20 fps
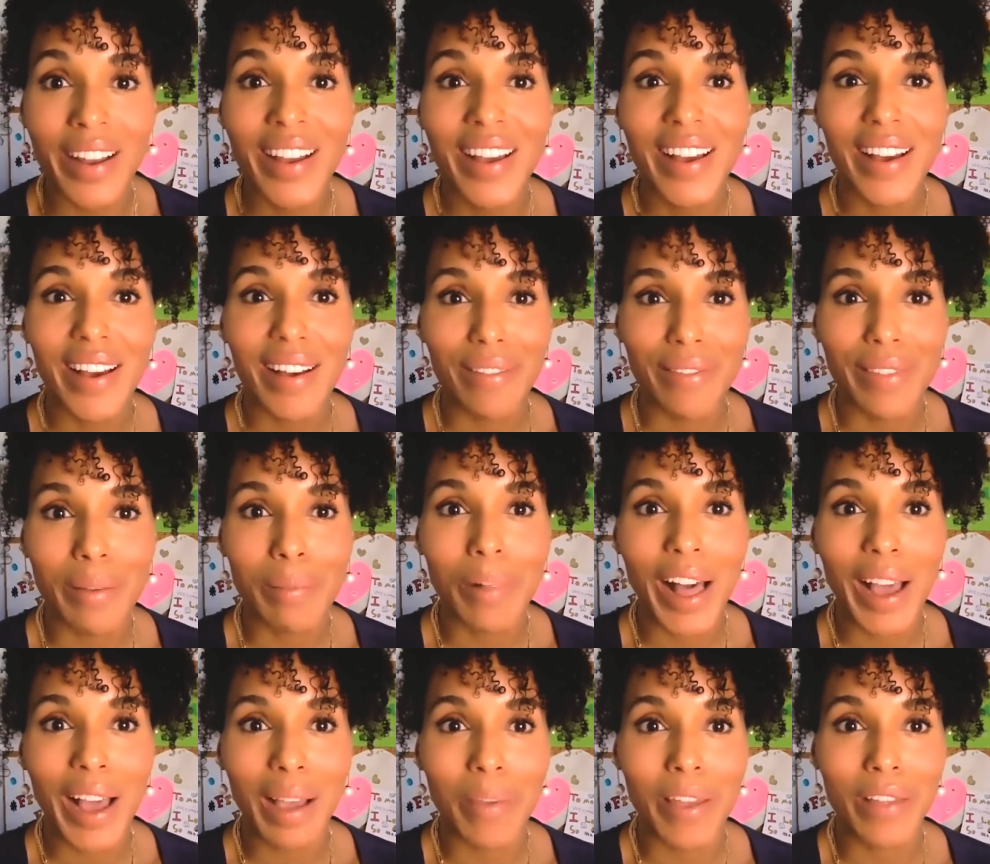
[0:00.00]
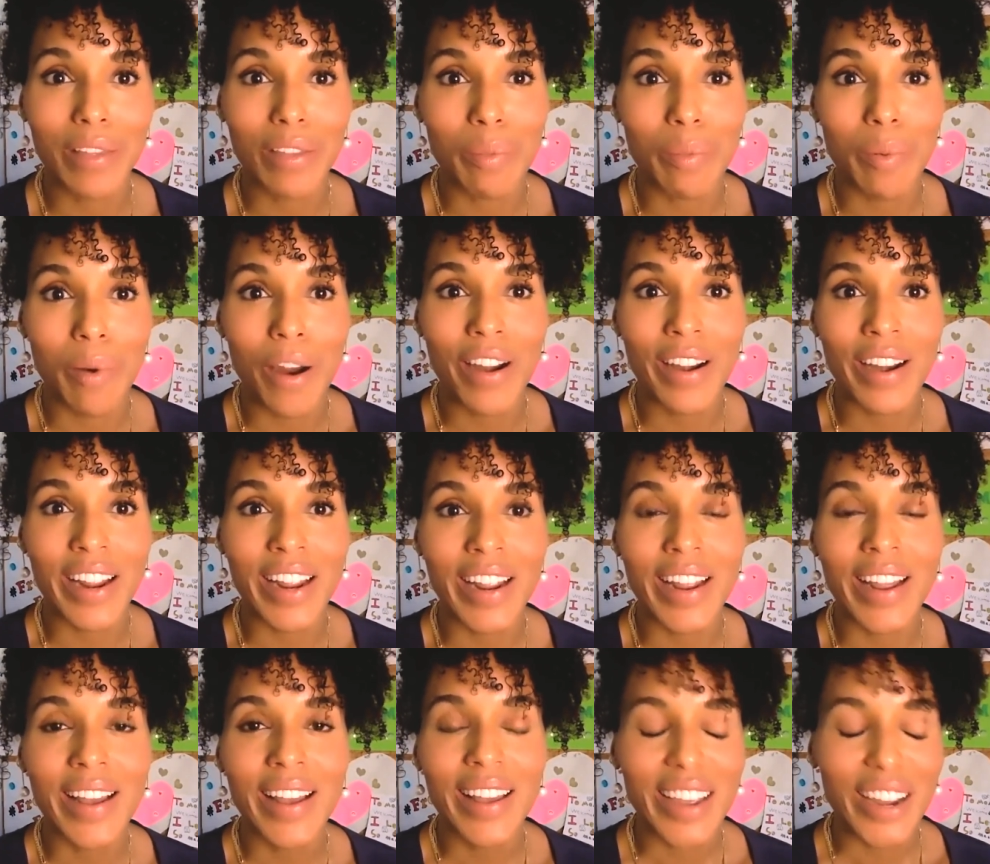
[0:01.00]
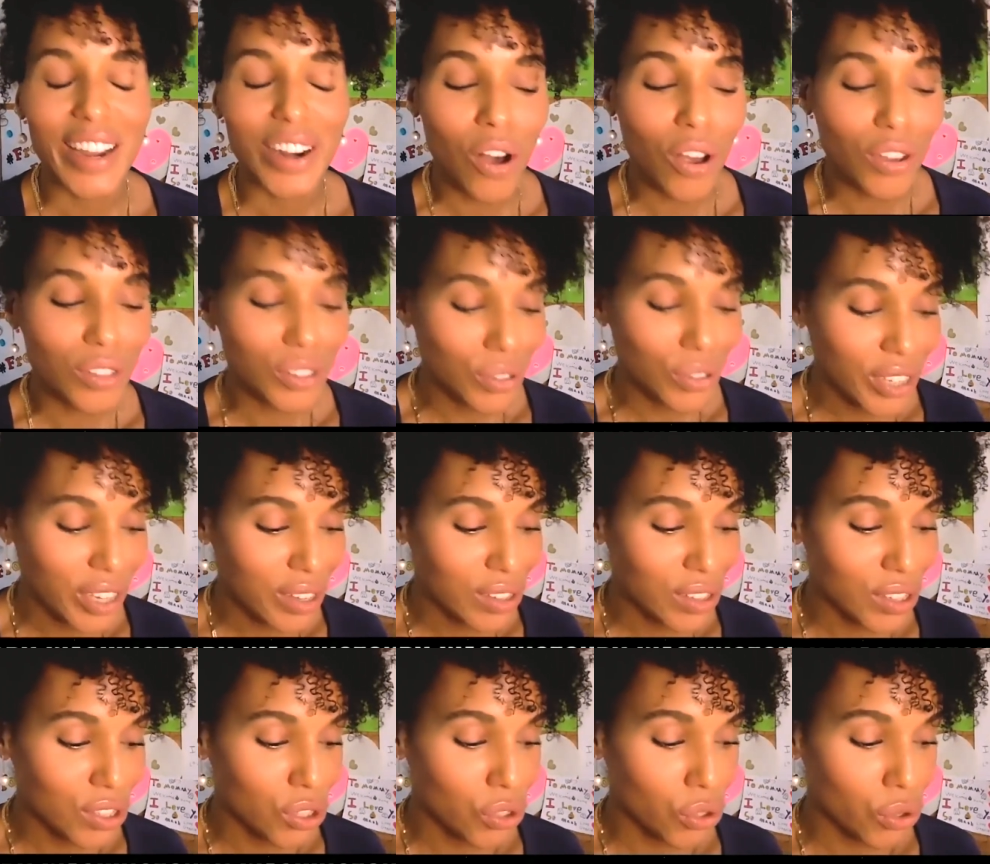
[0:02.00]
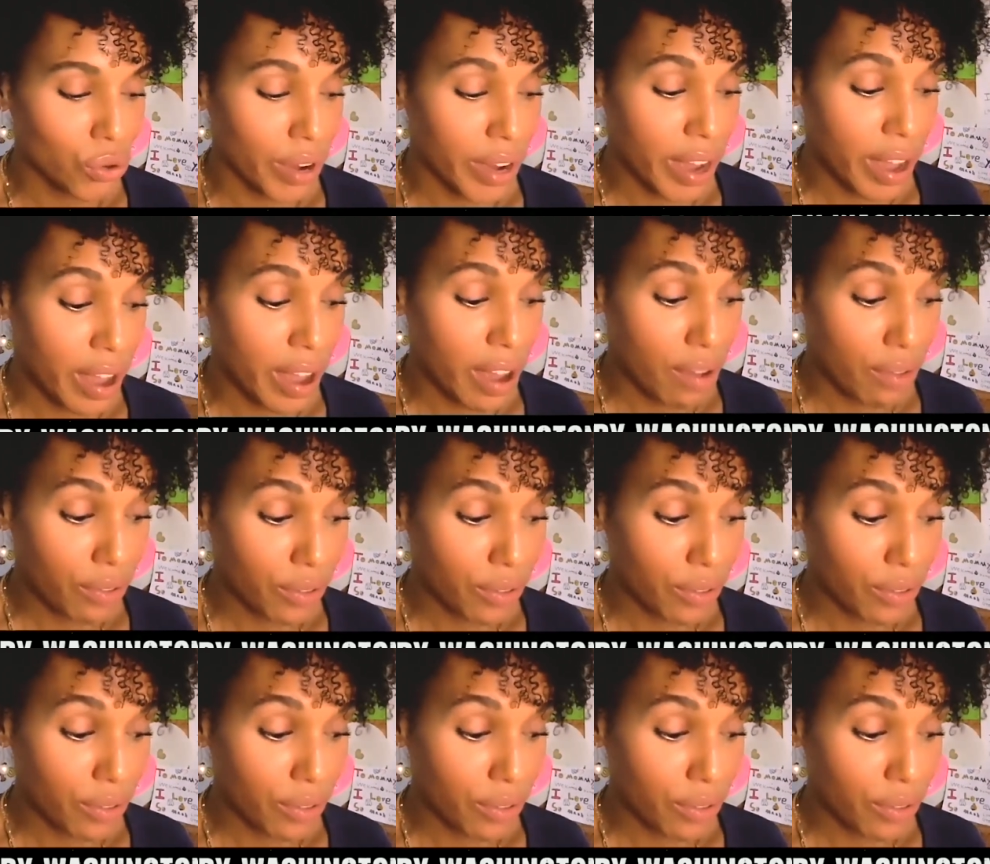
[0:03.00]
of the Black Panther Party. It also tells the story of